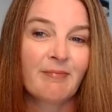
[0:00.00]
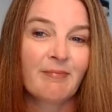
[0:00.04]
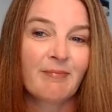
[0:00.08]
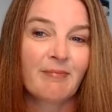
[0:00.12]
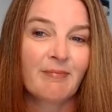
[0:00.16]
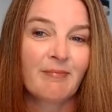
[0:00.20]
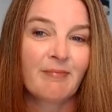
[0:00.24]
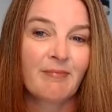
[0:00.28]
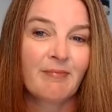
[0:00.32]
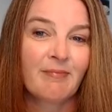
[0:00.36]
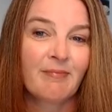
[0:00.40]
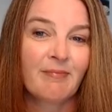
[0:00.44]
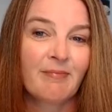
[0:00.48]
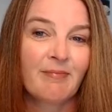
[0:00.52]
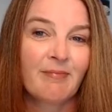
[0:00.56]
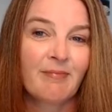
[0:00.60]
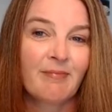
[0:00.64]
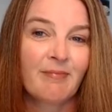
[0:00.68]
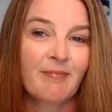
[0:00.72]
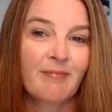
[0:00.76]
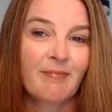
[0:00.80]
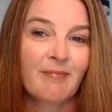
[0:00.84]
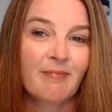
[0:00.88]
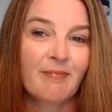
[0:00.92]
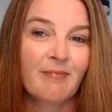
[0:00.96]

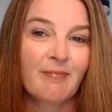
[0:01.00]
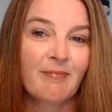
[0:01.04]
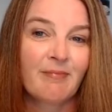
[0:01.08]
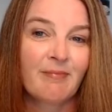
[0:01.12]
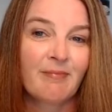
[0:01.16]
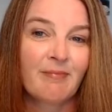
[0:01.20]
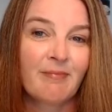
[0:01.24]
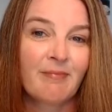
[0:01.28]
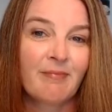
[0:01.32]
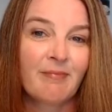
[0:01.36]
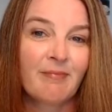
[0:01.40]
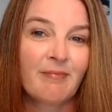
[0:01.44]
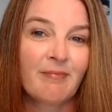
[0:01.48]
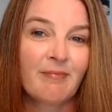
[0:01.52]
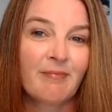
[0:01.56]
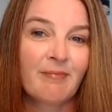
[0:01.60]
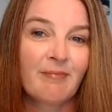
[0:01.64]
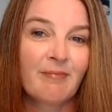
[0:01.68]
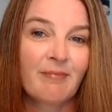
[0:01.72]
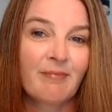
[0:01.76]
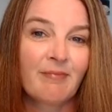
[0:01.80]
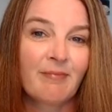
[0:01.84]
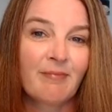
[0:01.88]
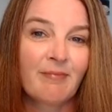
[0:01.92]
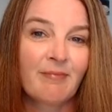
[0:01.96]

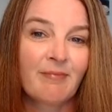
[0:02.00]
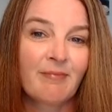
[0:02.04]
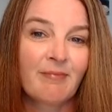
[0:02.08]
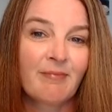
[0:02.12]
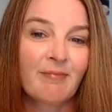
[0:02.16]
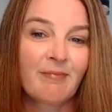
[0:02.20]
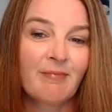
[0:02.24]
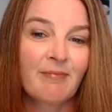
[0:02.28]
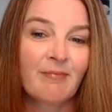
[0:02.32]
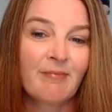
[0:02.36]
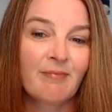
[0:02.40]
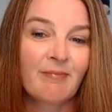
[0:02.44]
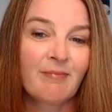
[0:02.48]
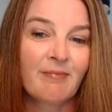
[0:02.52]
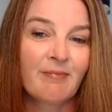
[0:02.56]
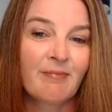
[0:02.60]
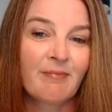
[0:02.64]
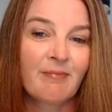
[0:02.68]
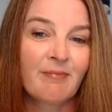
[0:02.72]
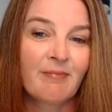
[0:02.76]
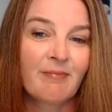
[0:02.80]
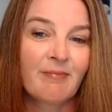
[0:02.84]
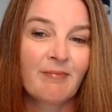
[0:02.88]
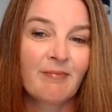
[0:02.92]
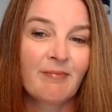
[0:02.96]

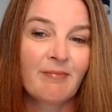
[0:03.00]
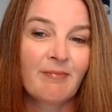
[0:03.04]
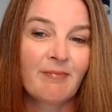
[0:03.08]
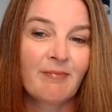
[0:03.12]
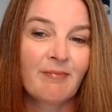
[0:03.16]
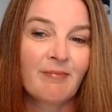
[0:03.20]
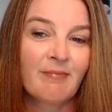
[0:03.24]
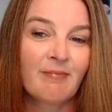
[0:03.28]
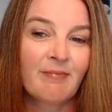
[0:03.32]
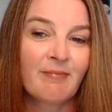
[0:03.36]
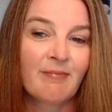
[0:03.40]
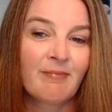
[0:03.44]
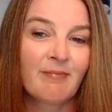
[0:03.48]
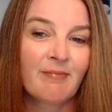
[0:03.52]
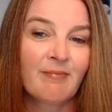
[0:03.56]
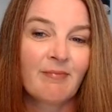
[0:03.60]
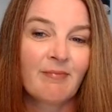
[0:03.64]
[no speech]